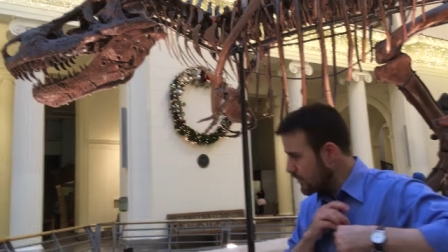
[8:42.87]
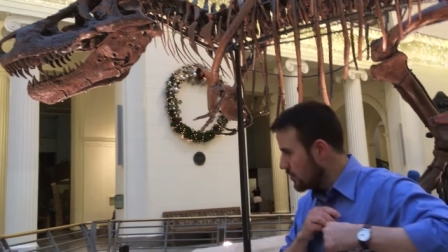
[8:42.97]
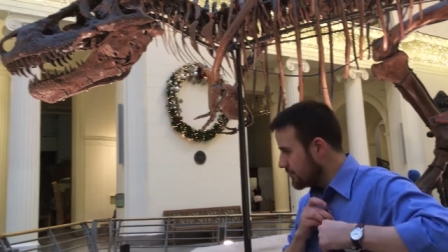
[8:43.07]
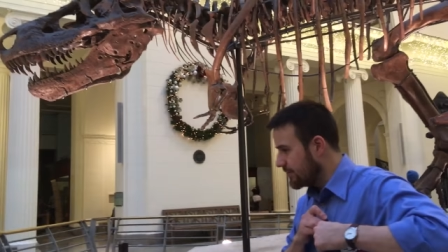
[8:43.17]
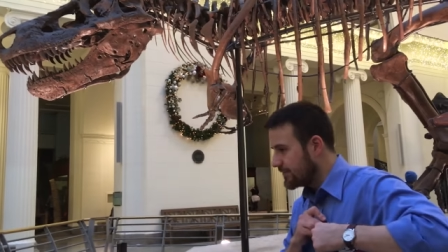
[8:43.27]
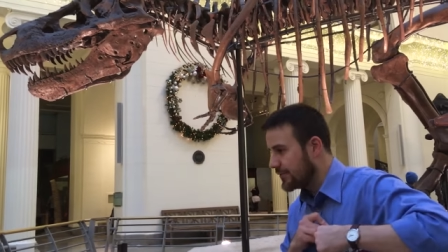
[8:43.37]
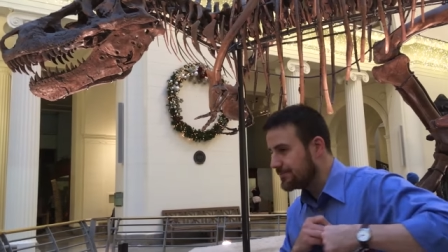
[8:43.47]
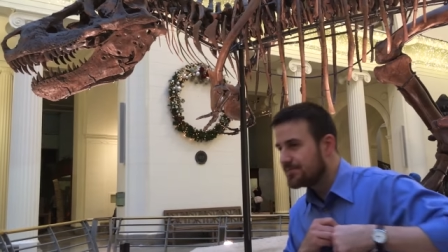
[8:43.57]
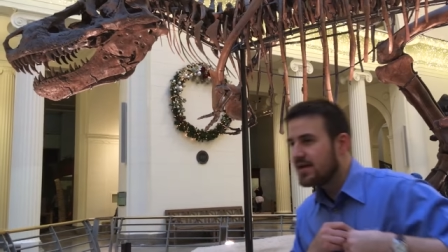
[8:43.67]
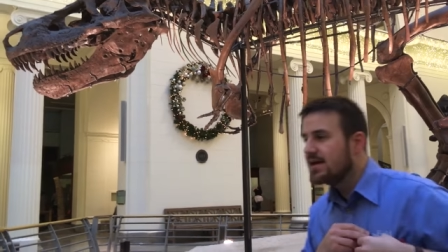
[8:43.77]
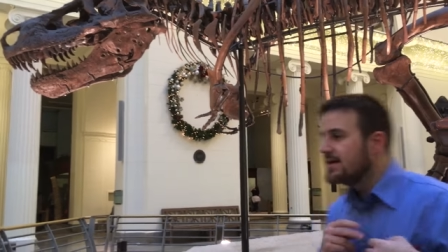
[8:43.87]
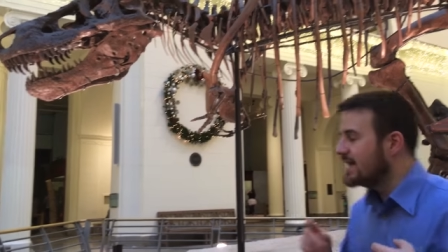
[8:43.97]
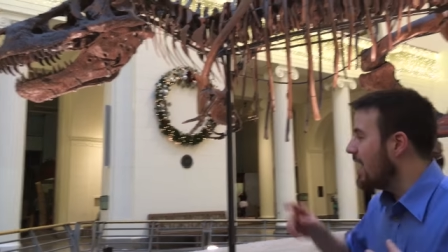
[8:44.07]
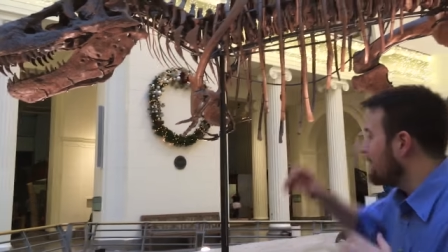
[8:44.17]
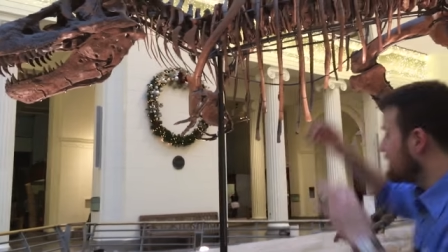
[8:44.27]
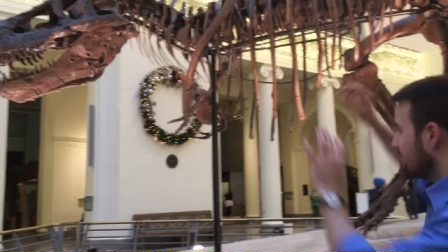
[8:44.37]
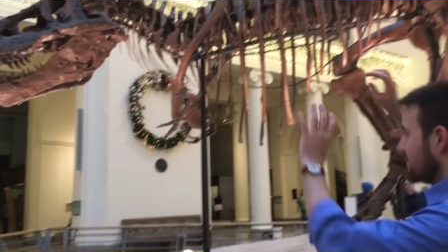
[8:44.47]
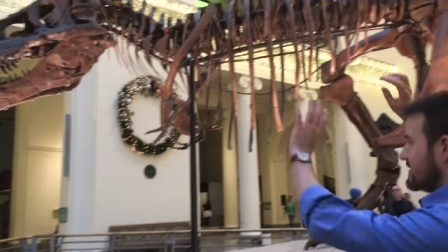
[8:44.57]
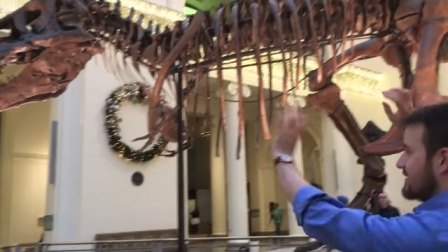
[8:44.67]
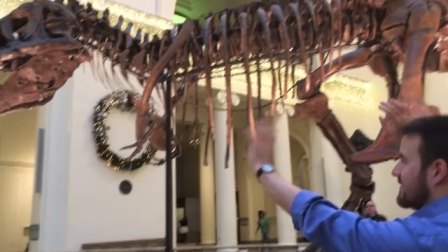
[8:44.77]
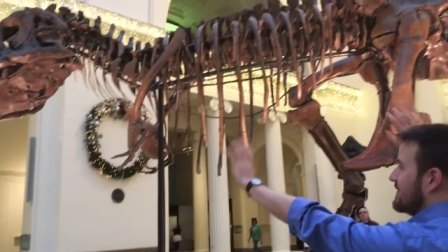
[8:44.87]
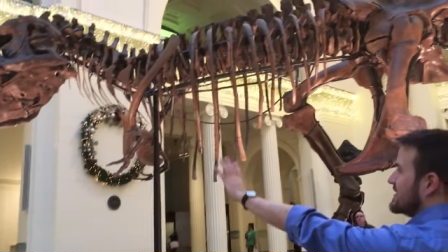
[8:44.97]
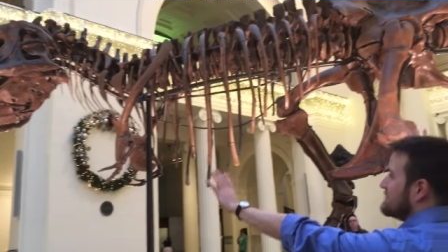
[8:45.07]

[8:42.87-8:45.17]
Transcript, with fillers: Older than Sue. Now, this